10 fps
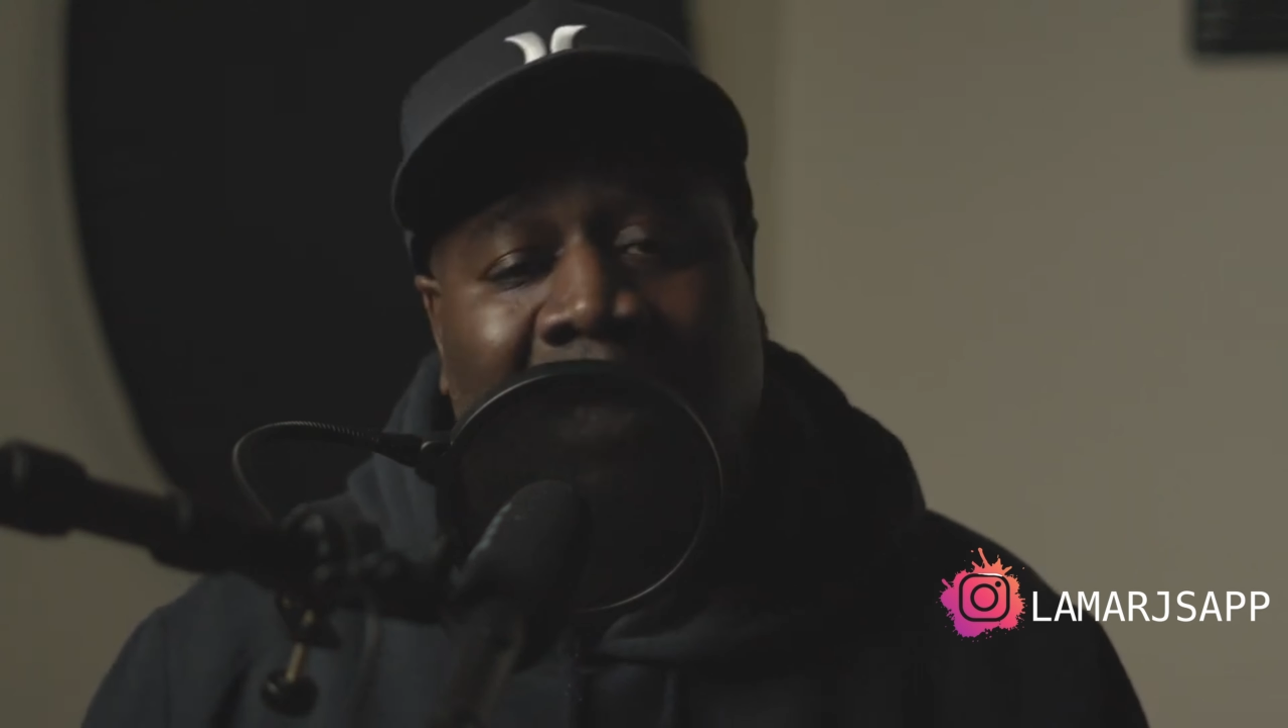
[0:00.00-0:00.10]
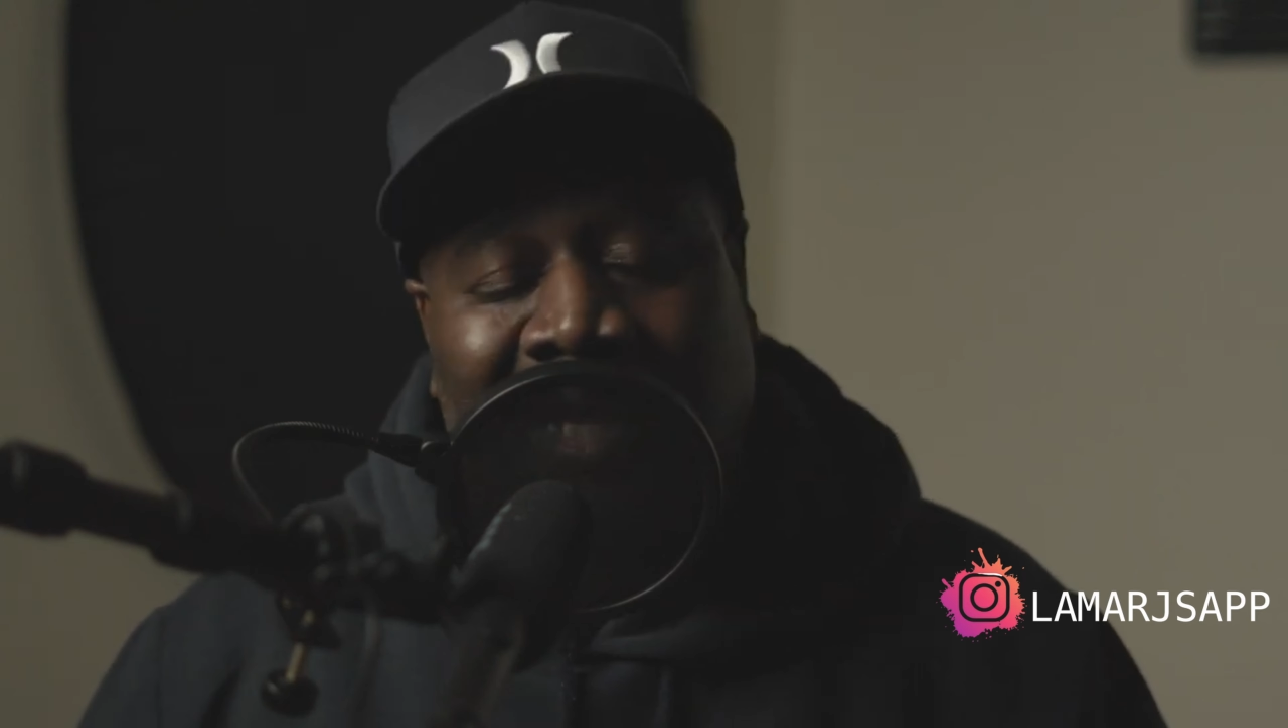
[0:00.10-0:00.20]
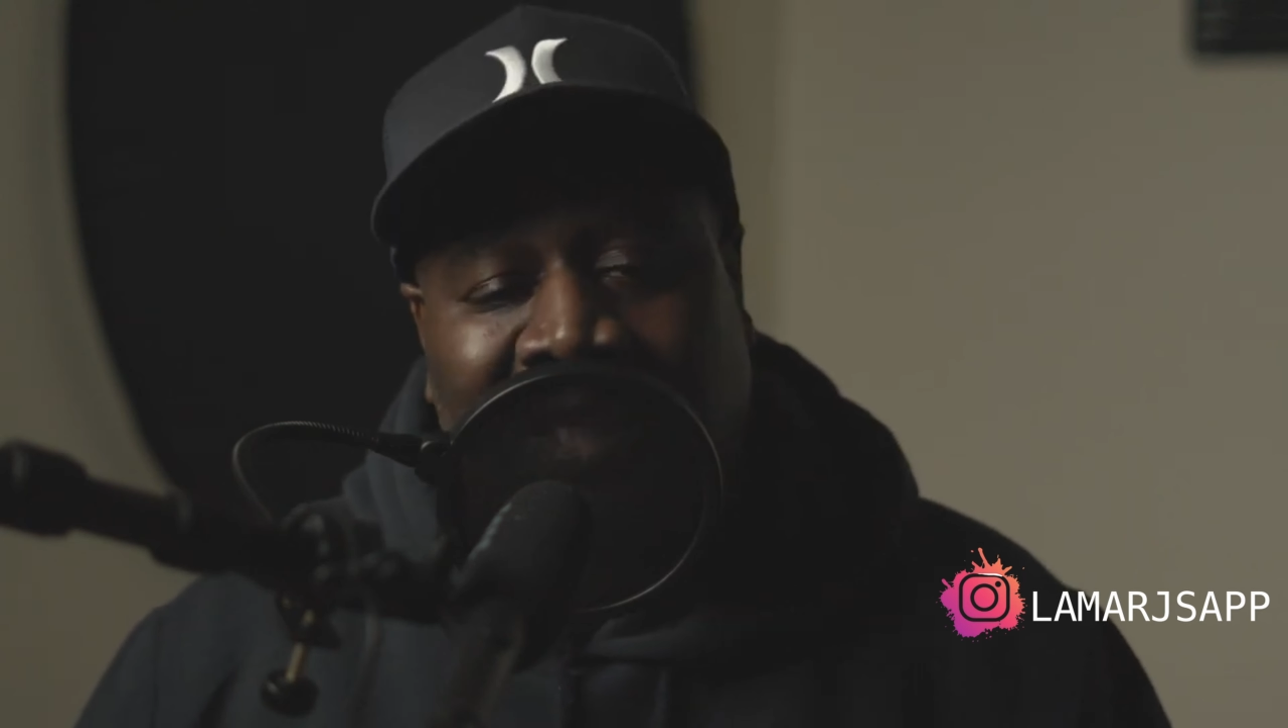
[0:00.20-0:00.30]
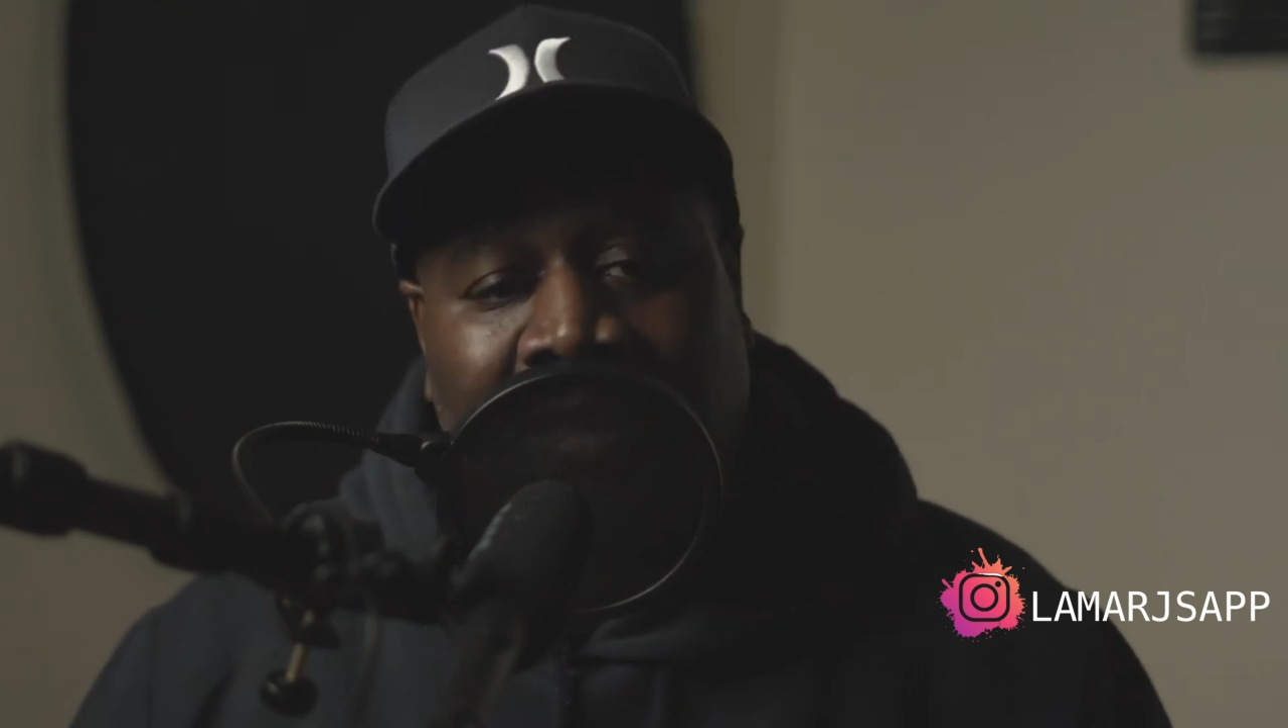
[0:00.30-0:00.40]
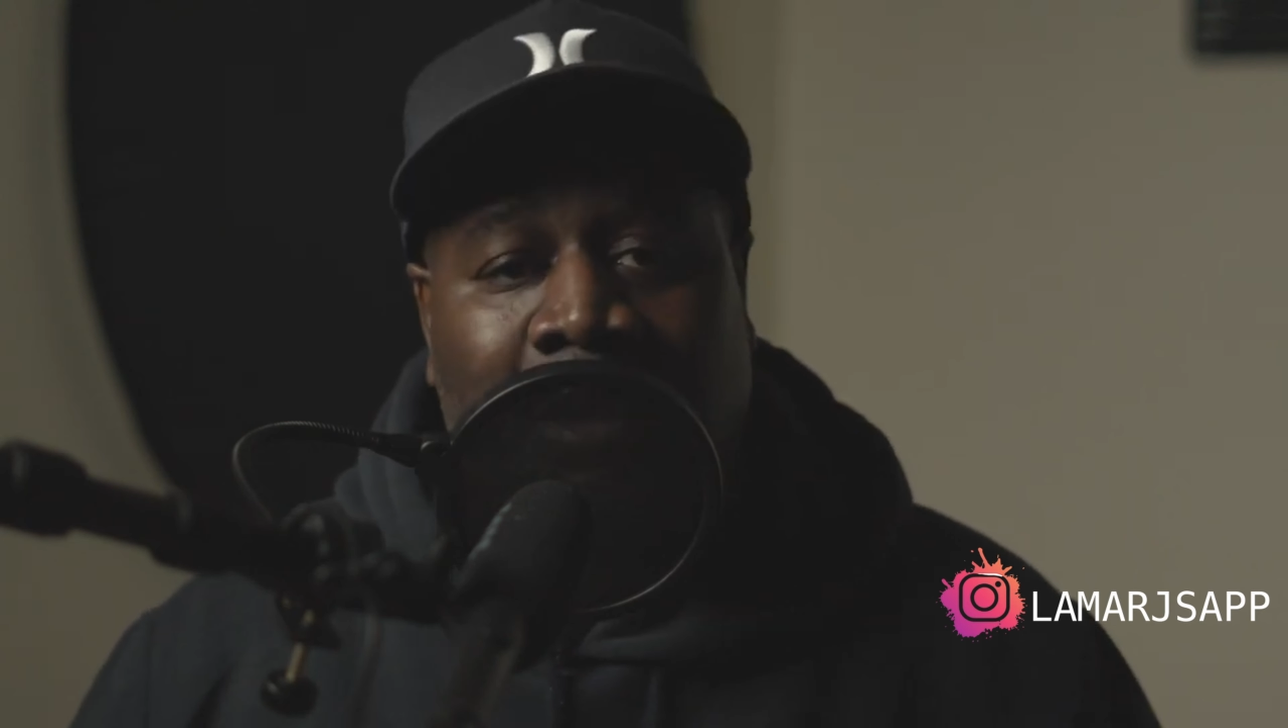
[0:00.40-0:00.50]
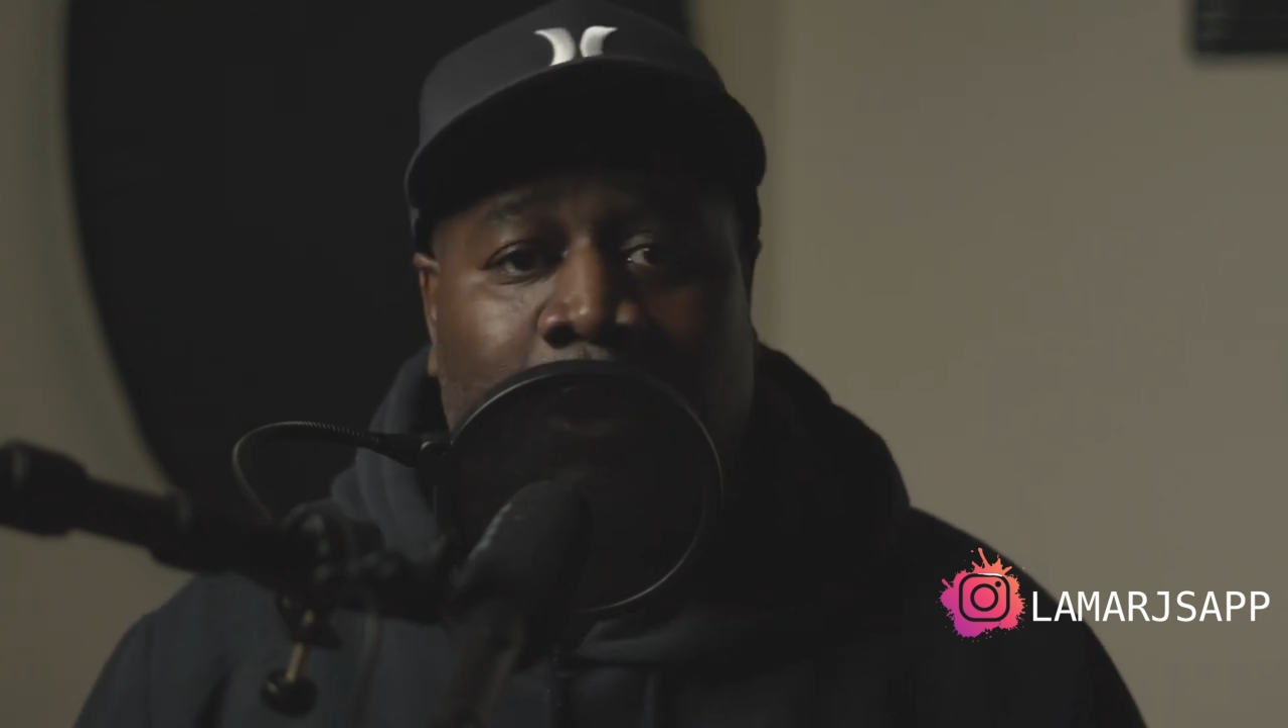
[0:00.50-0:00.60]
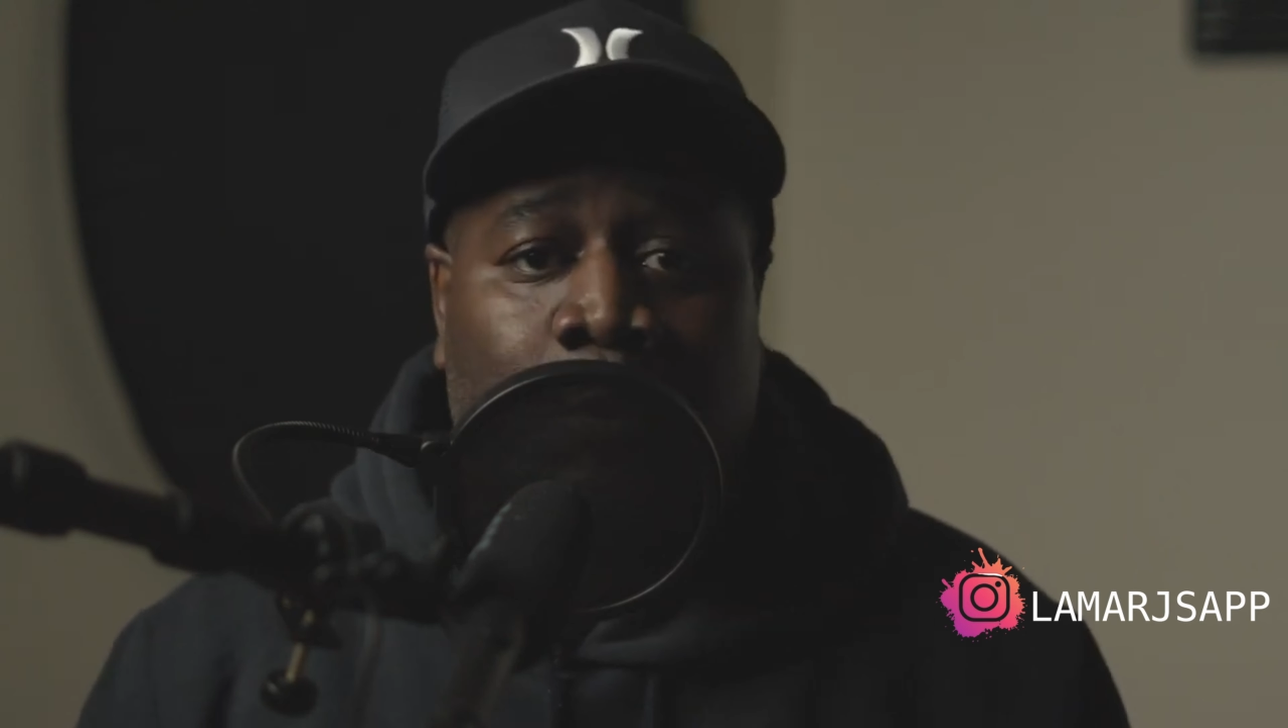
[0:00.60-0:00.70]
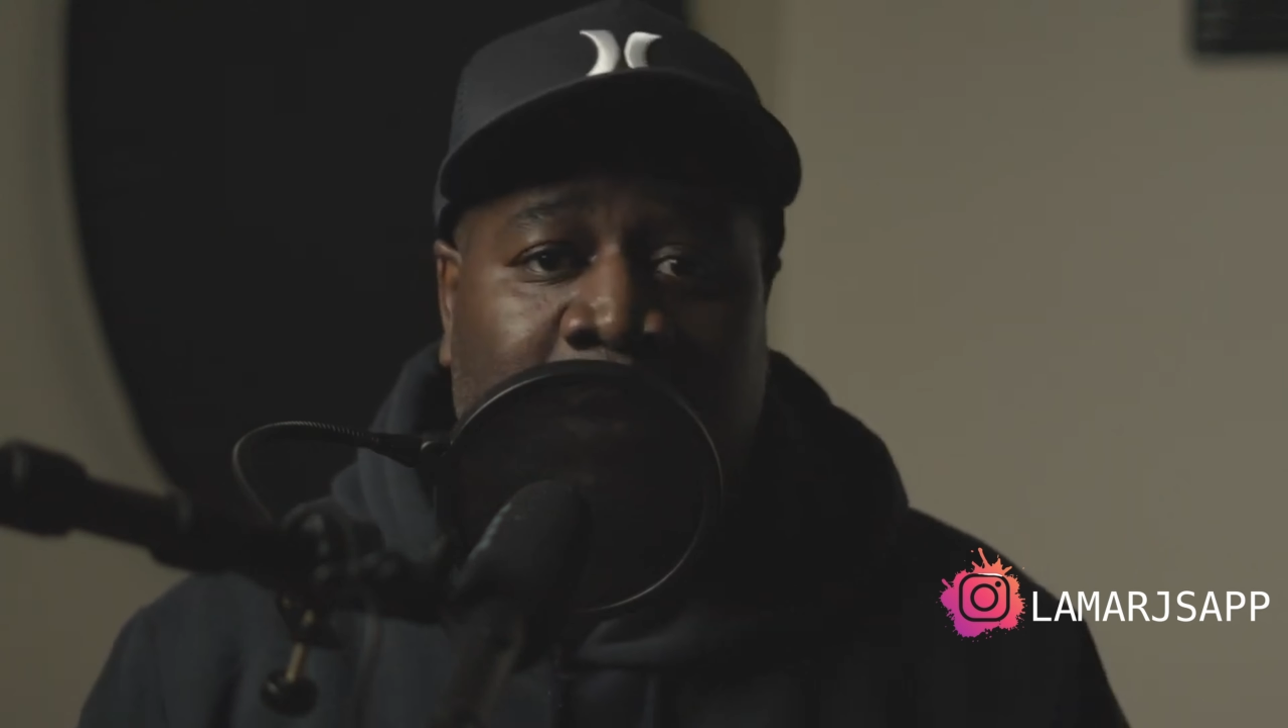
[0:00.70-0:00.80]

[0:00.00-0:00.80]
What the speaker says: I get a little